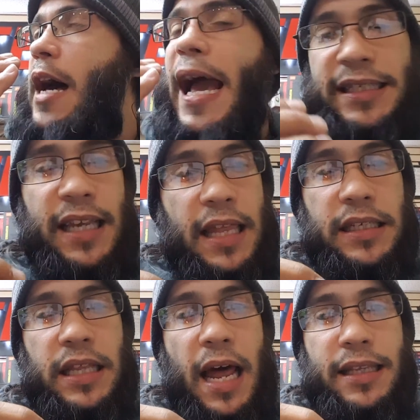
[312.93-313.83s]
I say
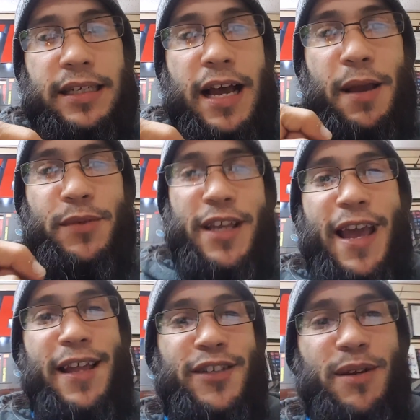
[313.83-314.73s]
this a lot of times,
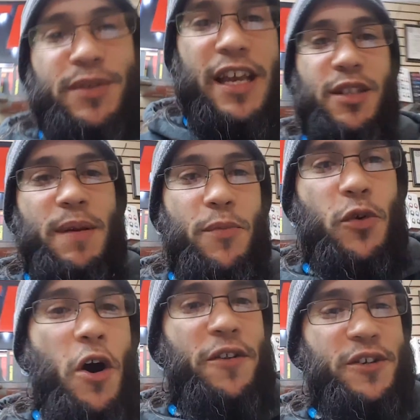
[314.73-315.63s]
and sometimes people
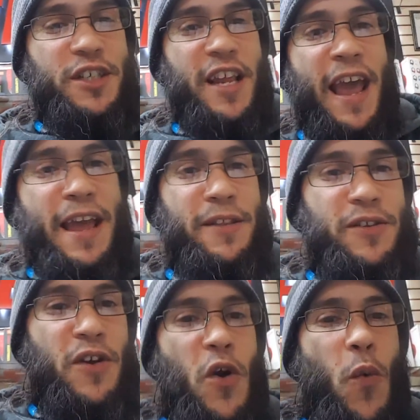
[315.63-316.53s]
don't
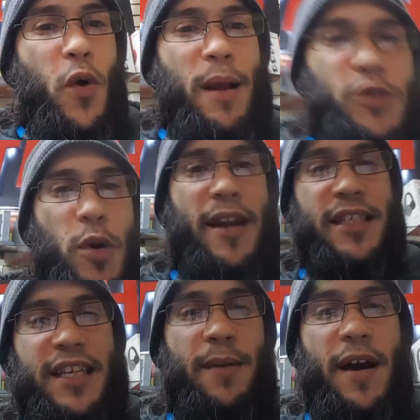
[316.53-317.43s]
understand what I'm trying to
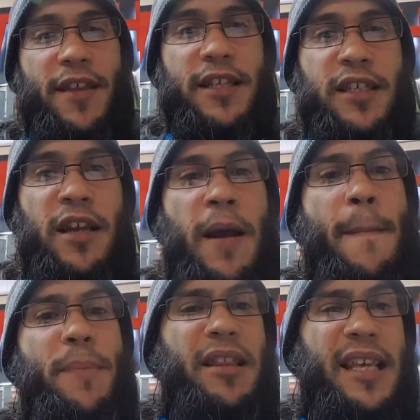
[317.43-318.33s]
say by this,
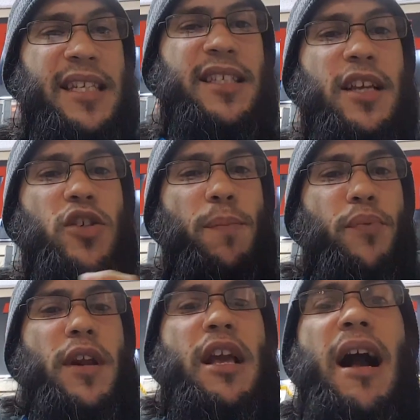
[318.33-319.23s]
but these things are
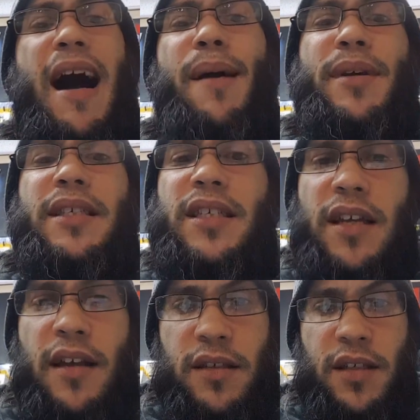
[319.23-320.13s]
pretty common
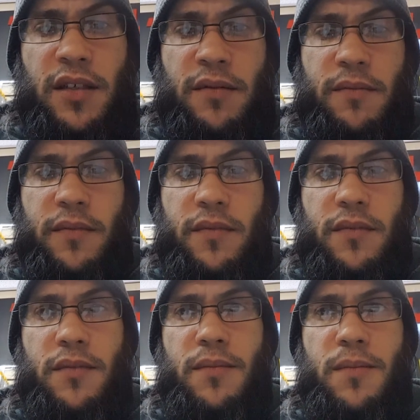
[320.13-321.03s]
sense.
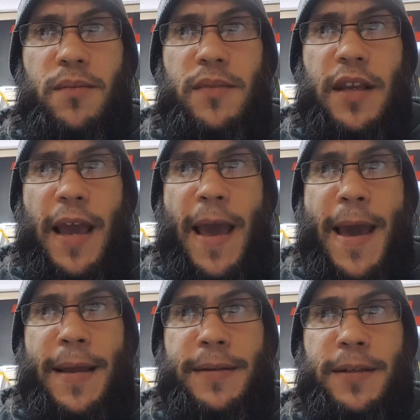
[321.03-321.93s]

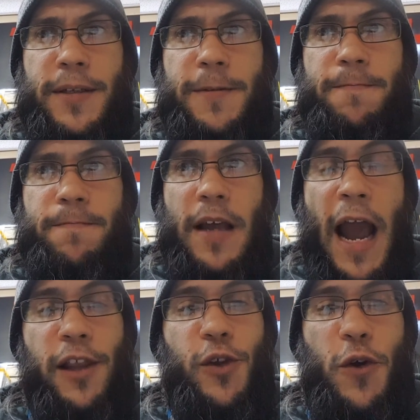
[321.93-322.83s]
And
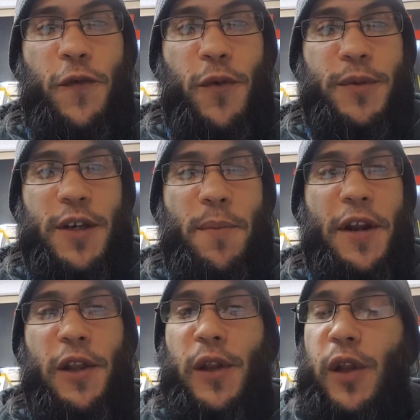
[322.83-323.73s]
I learned from
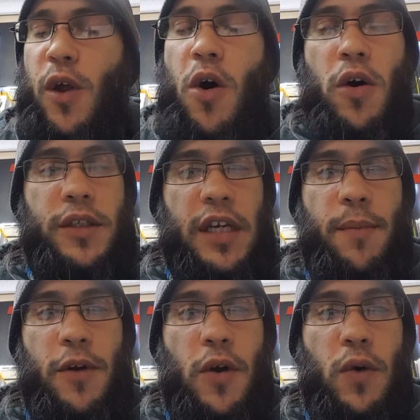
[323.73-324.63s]
somebody a long
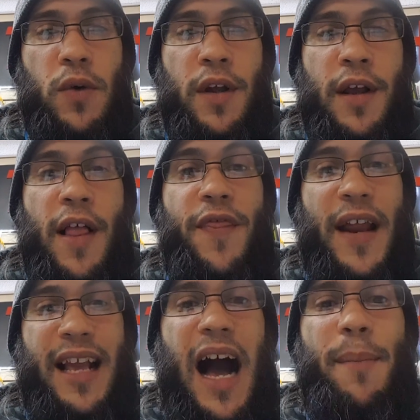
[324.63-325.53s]
time ago
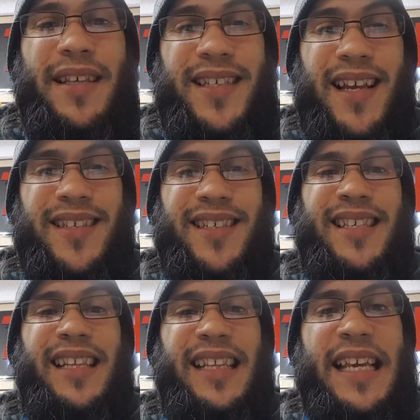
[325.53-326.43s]
that common sense is
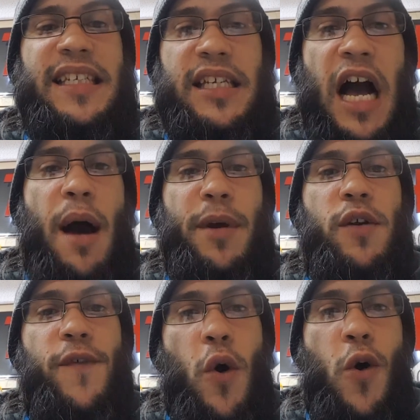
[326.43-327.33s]
the least common
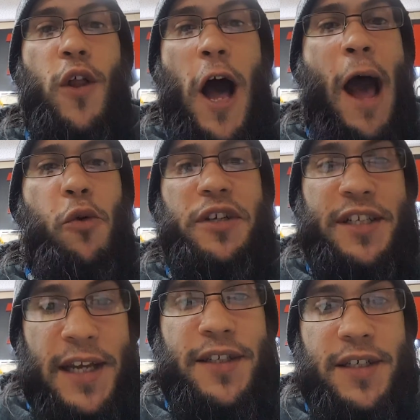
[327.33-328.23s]
of all our
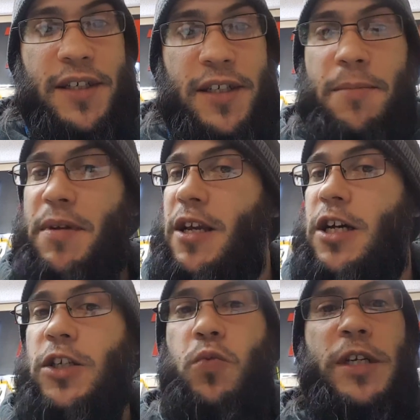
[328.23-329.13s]
senses,
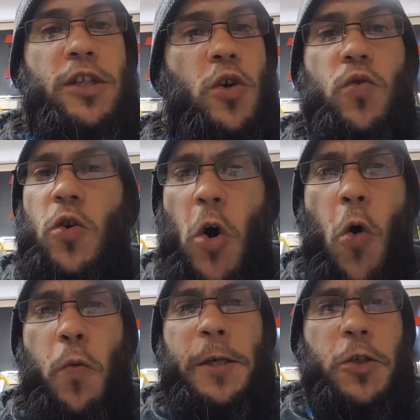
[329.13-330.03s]
because we don't
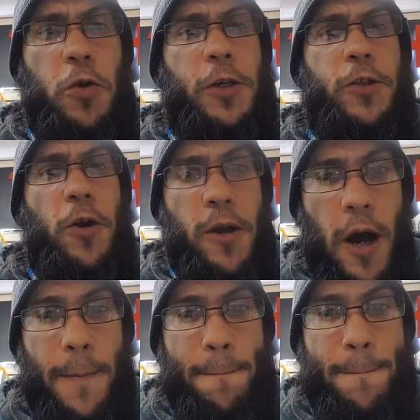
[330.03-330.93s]
always trust our gut.